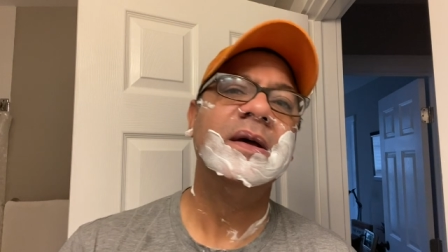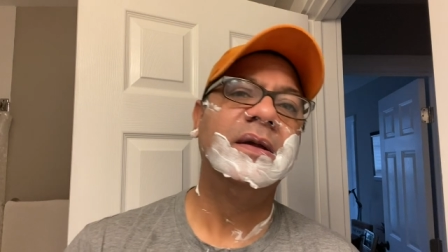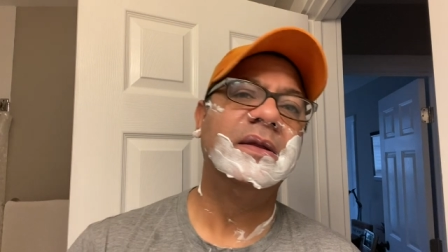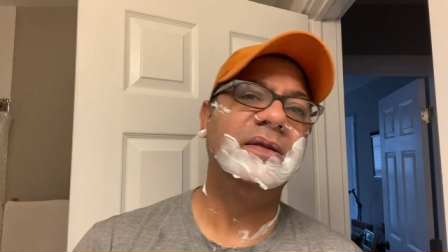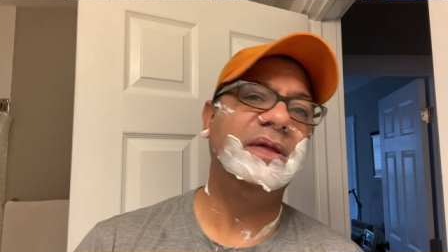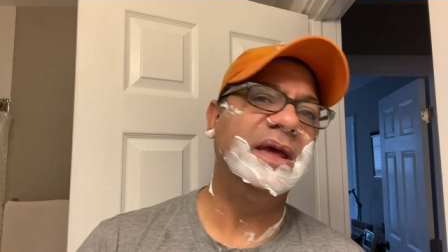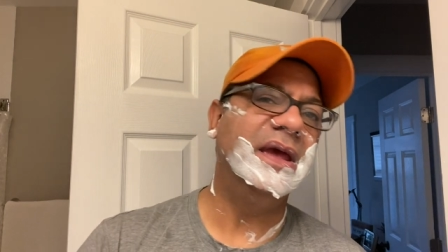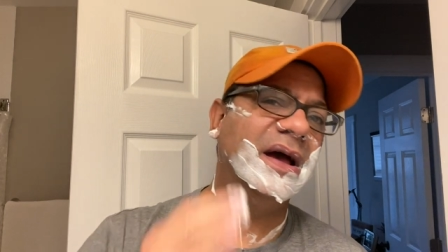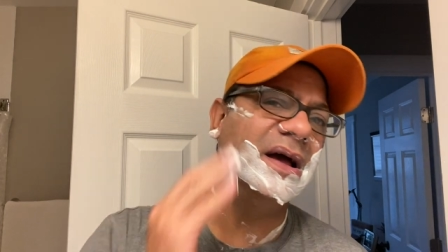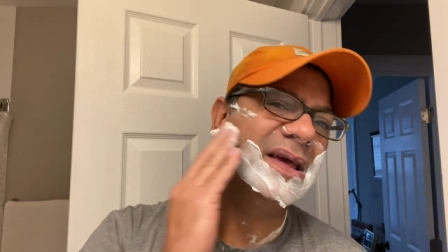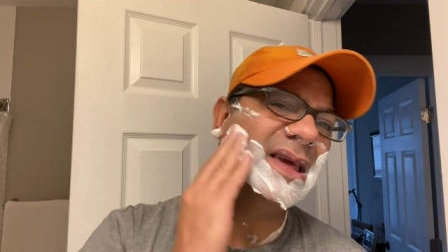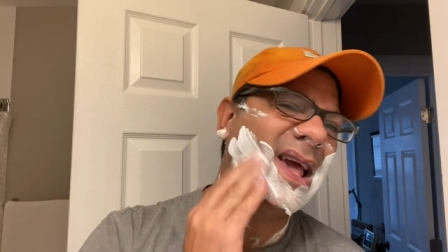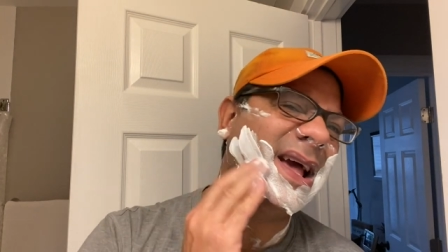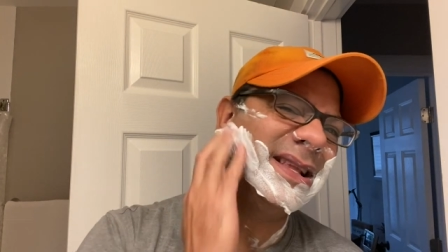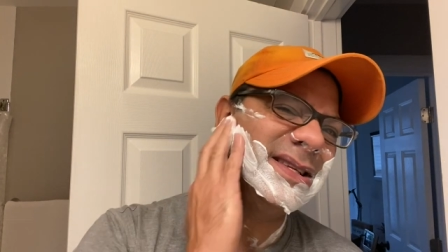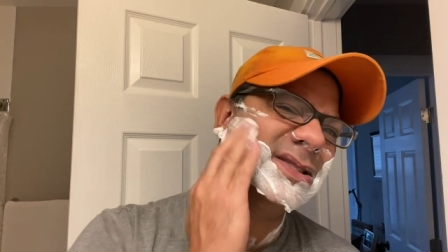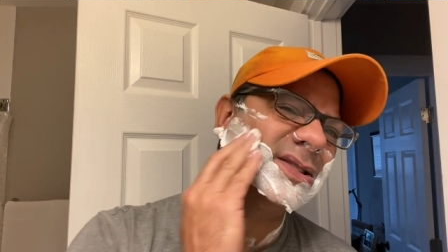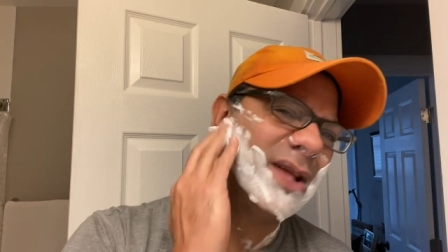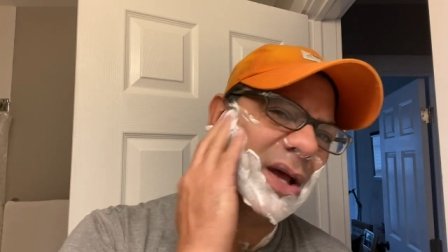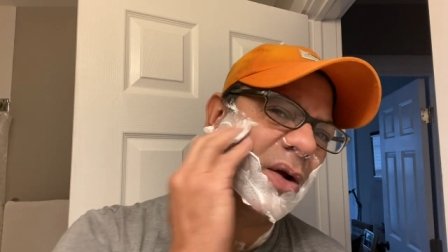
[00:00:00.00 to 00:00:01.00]
the
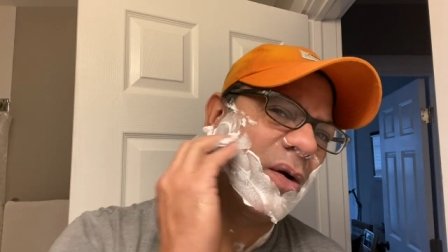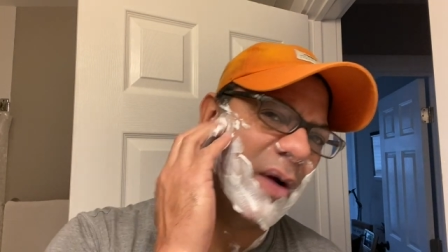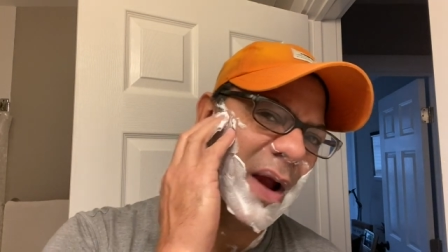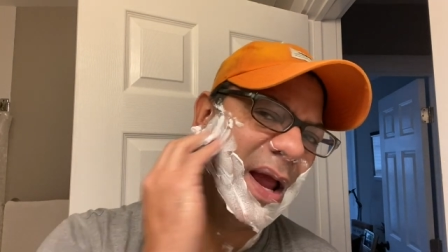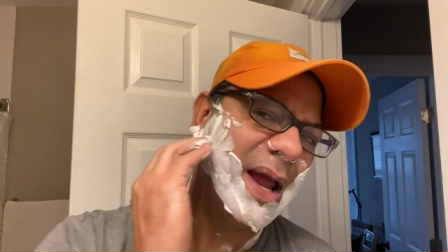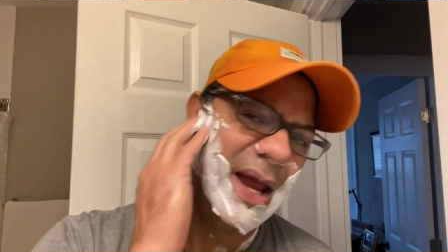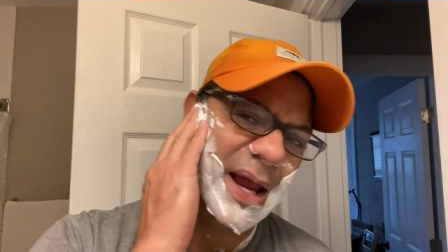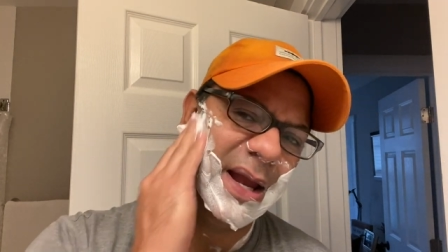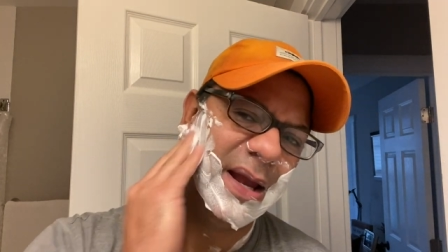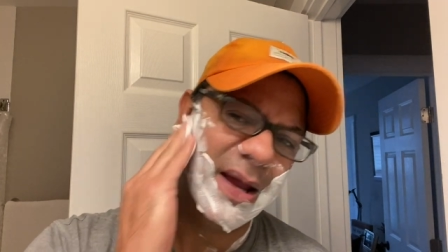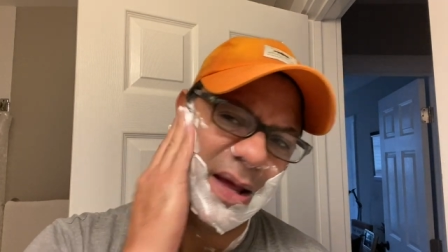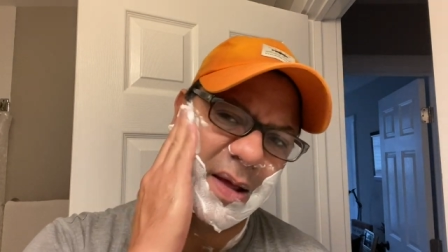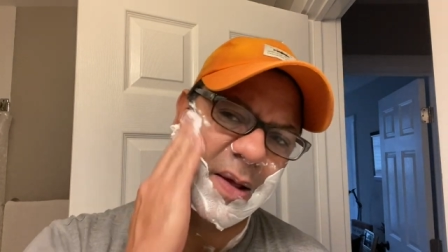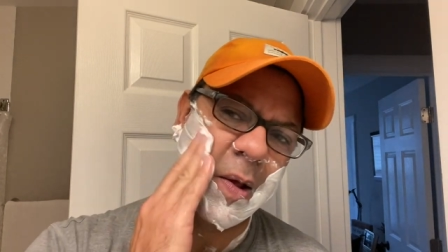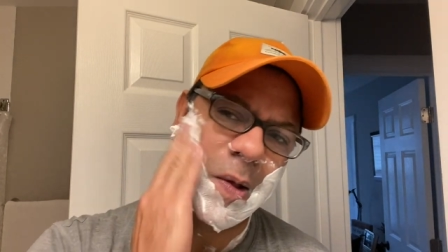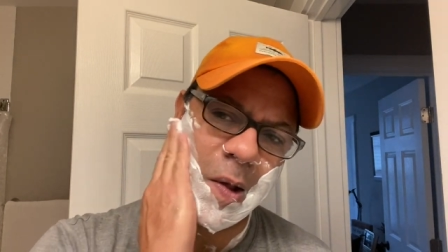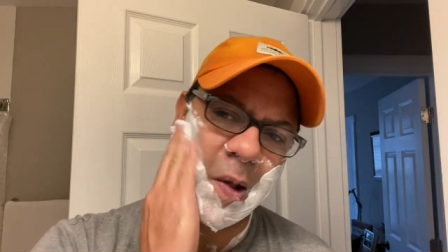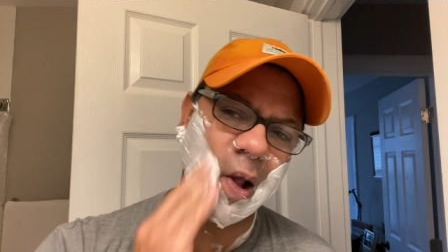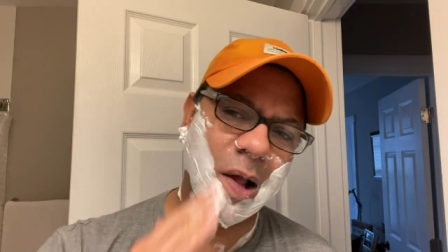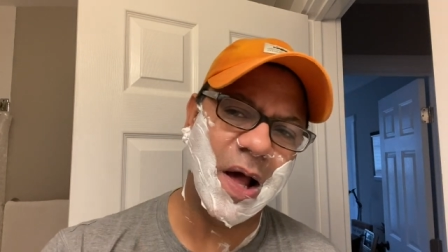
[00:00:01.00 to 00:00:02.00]
against the grain
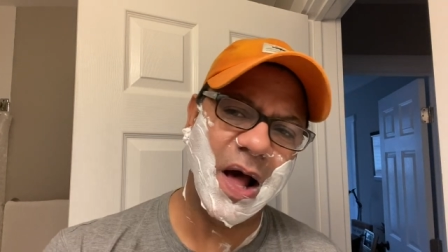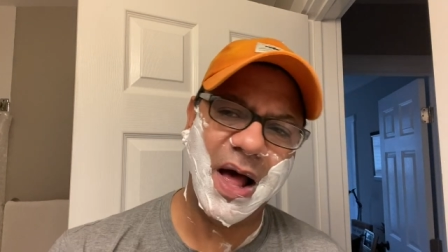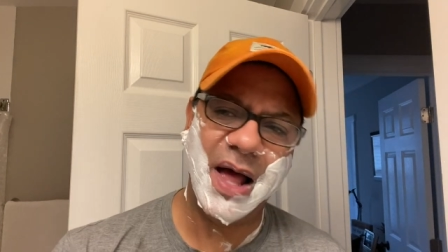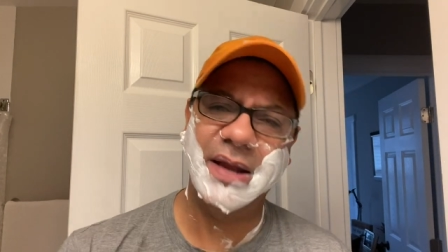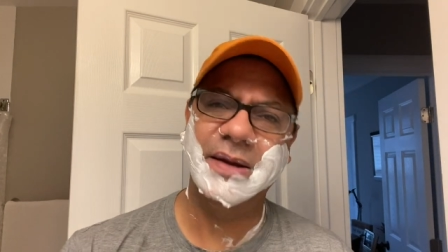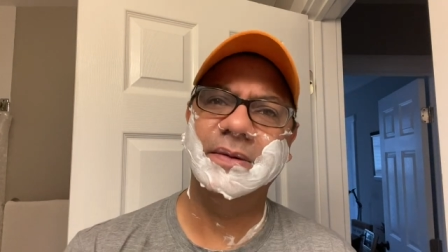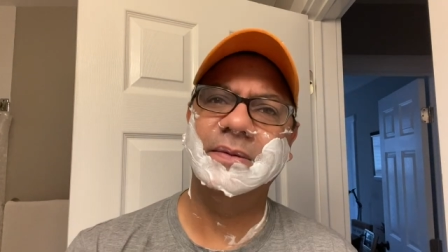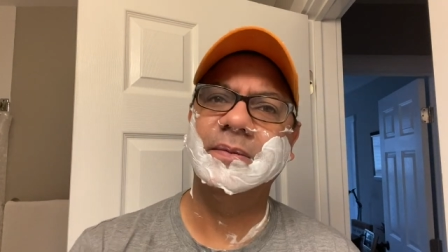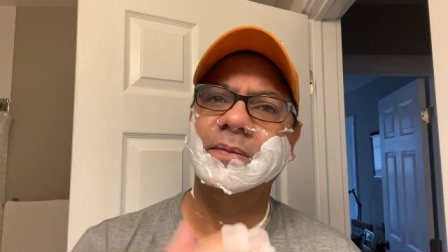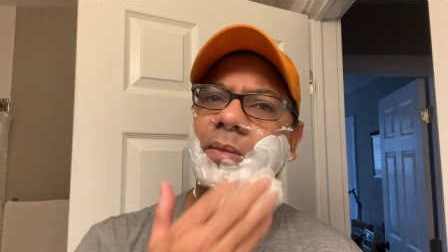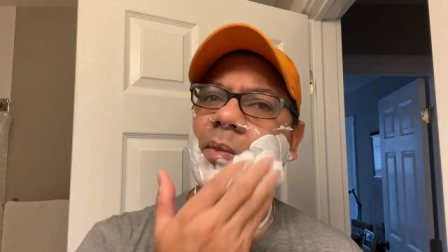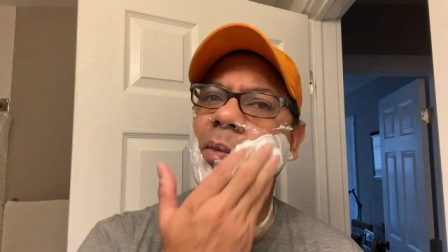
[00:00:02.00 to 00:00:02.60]
cut.